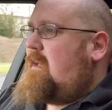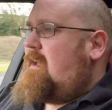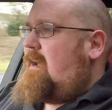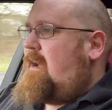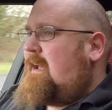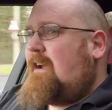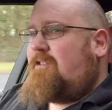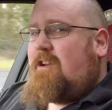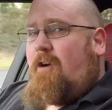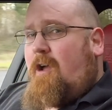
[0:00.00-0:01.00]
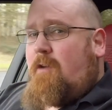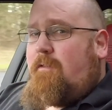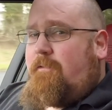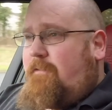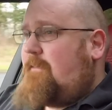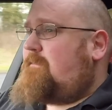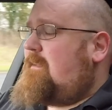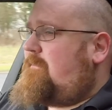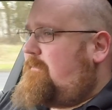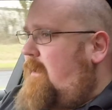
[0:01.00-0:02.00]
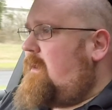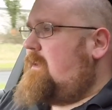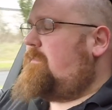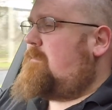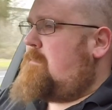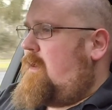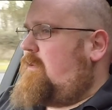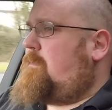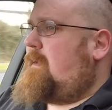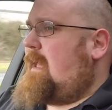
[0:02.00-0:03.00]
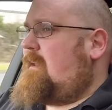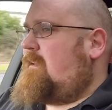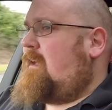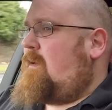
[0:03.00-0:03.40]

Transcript: I actually got over 55 miles per gallon. Now,